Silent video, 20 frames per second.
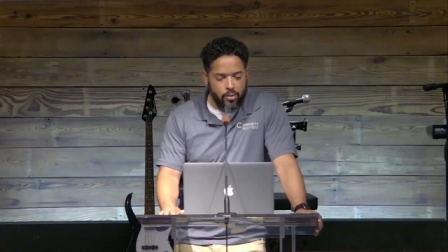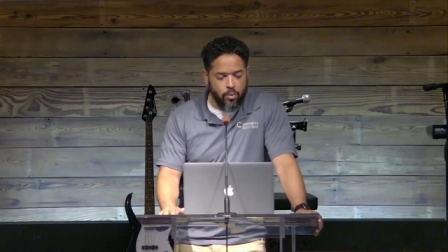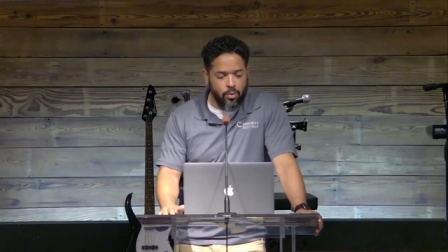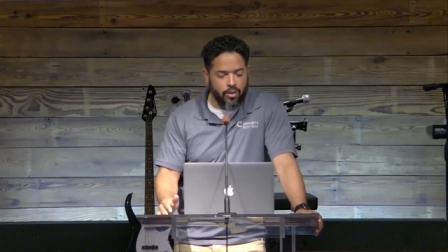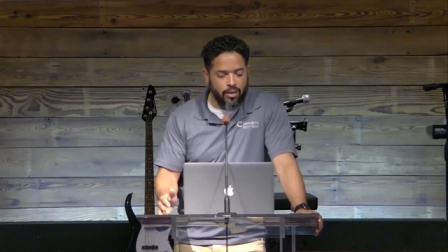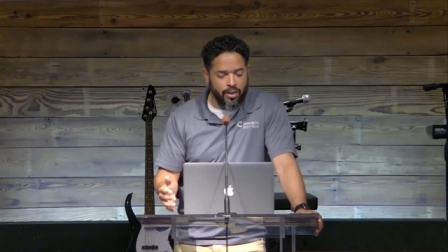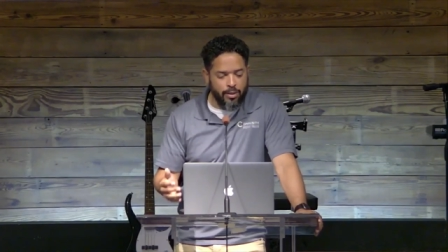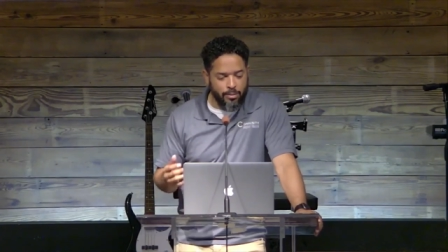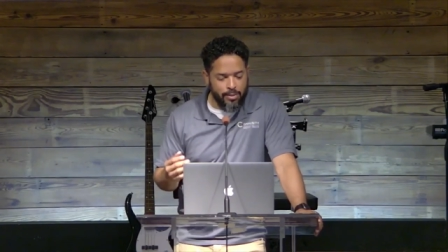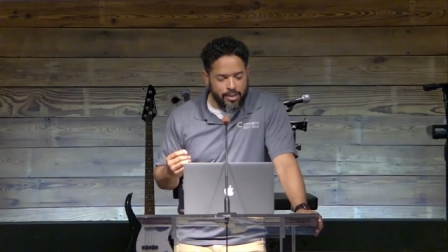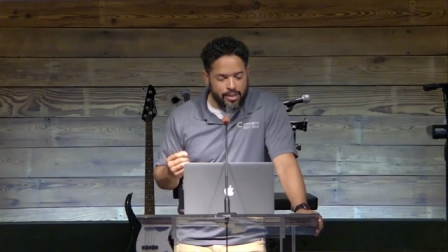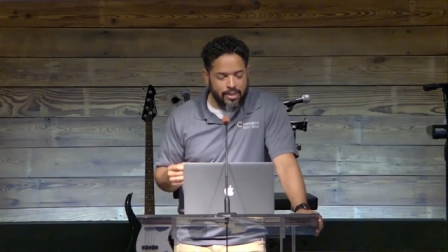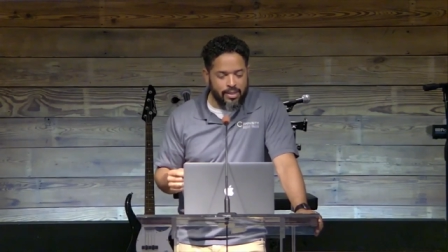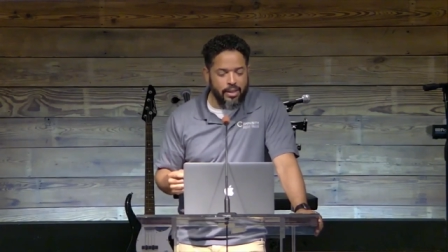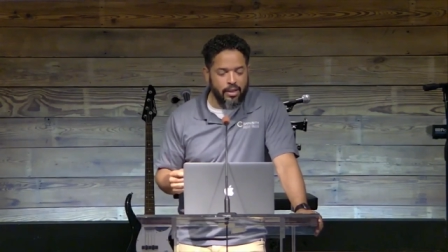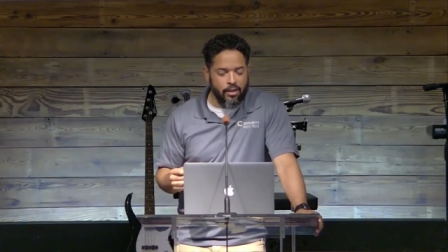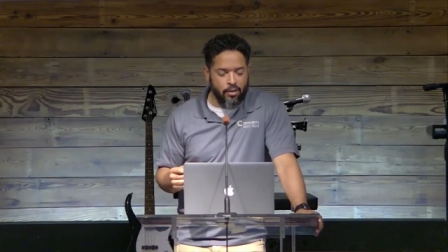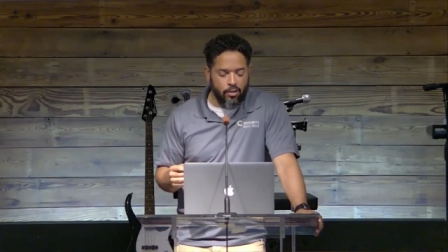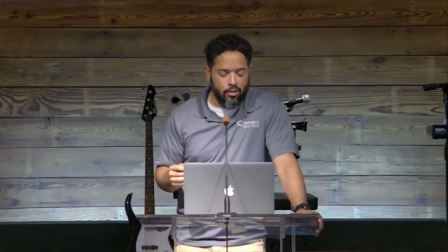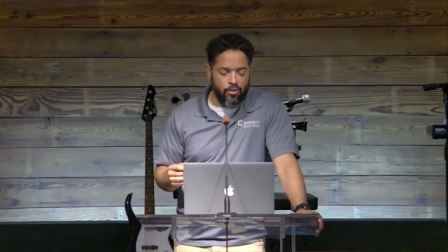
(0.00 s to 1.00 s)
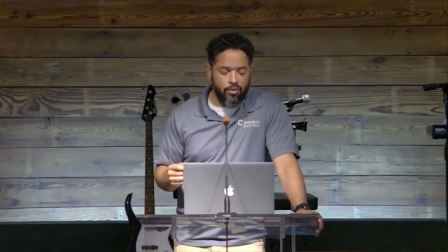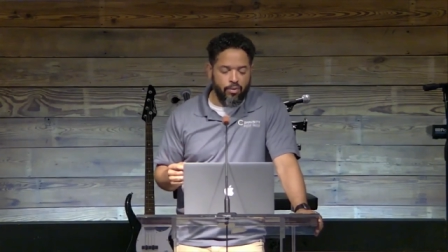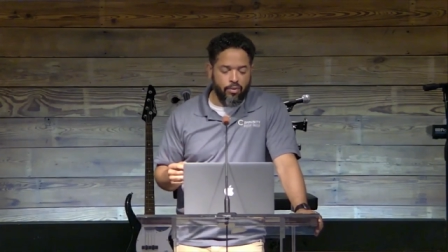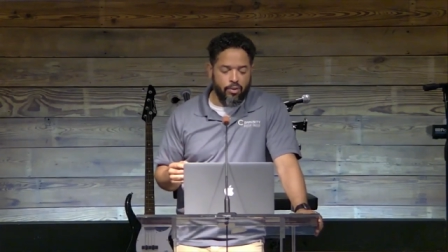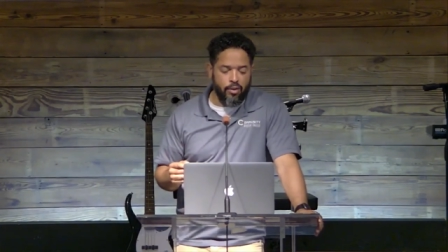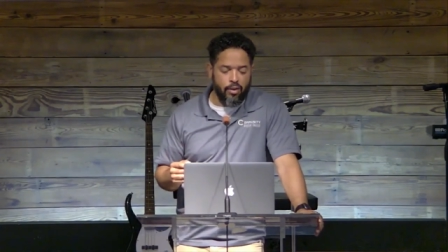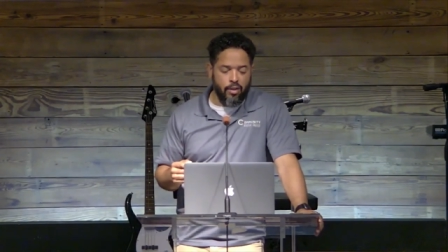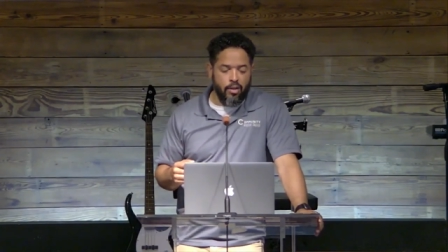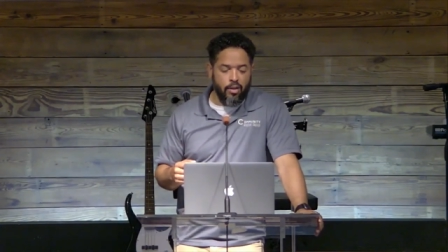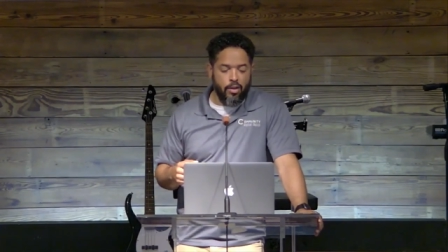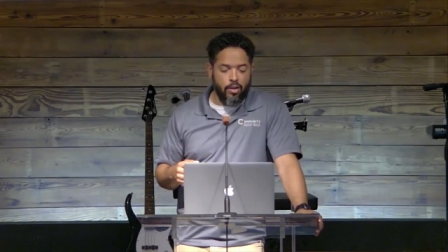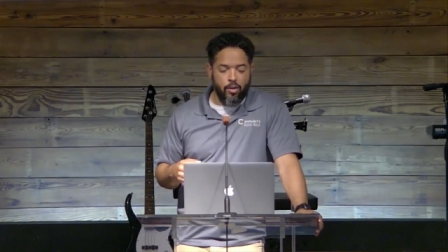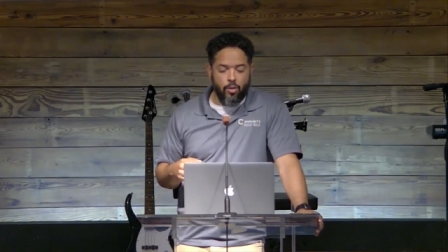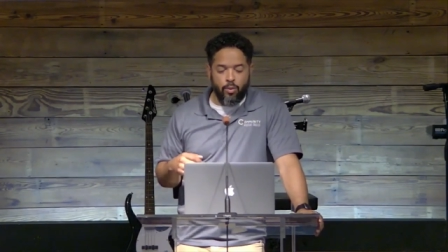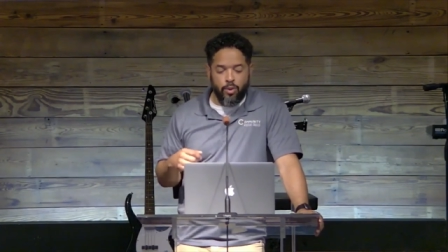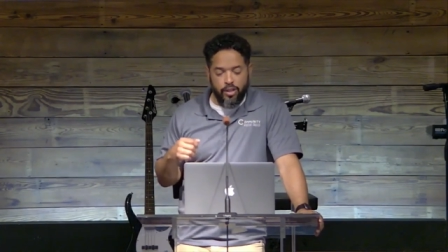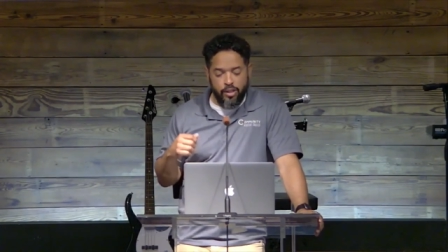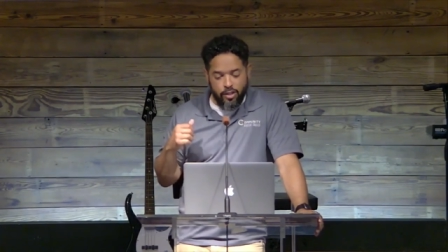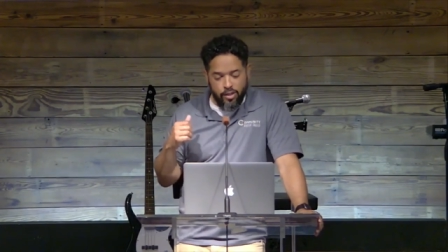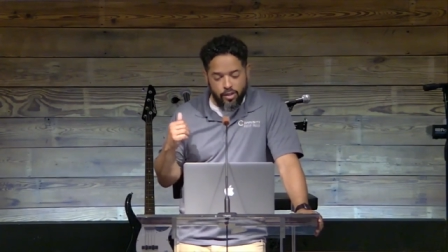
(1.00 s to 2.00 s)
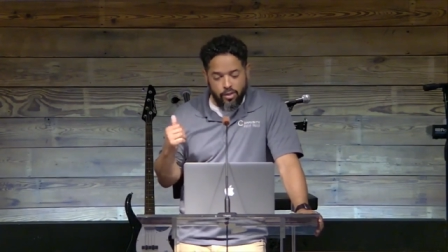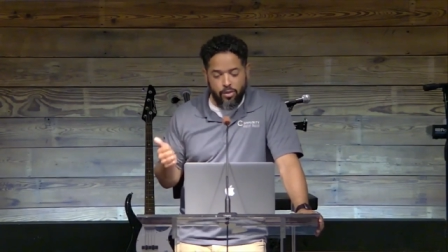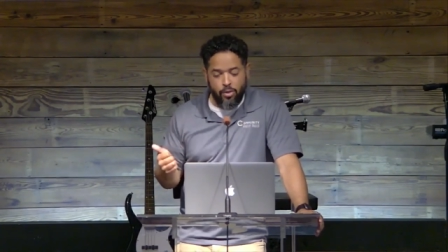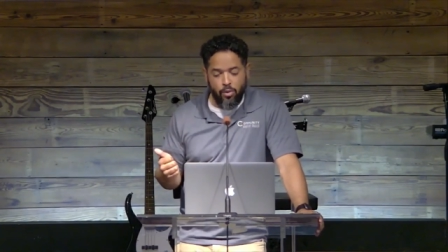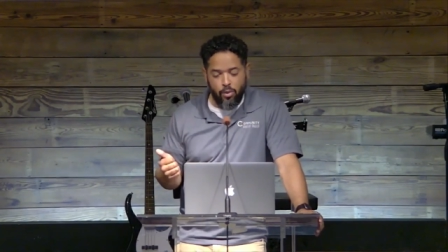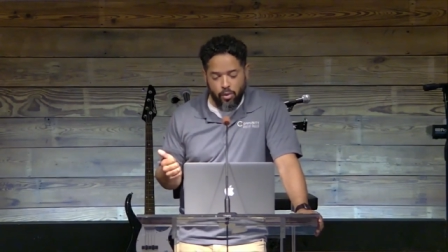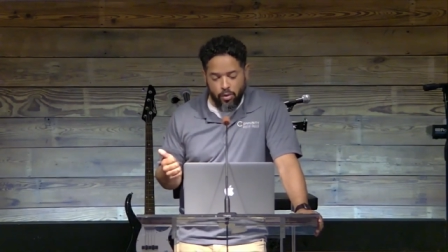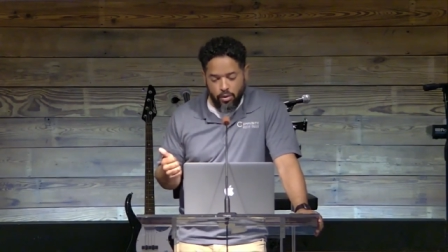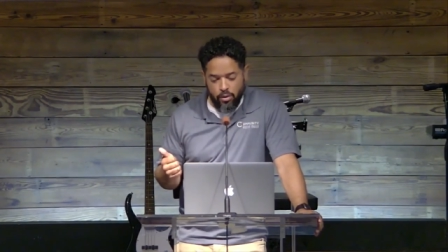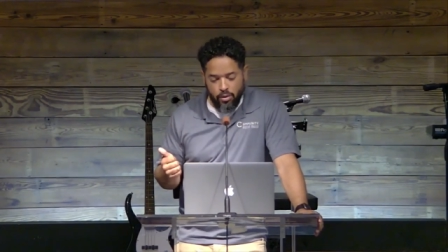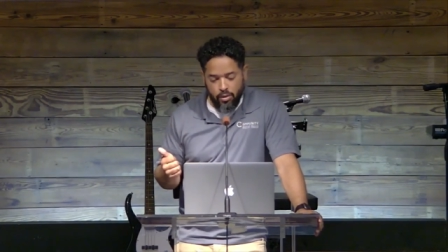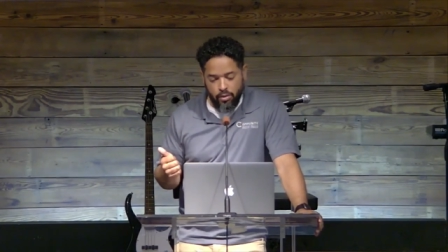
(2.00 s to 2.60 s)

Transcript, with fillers: will himself restore,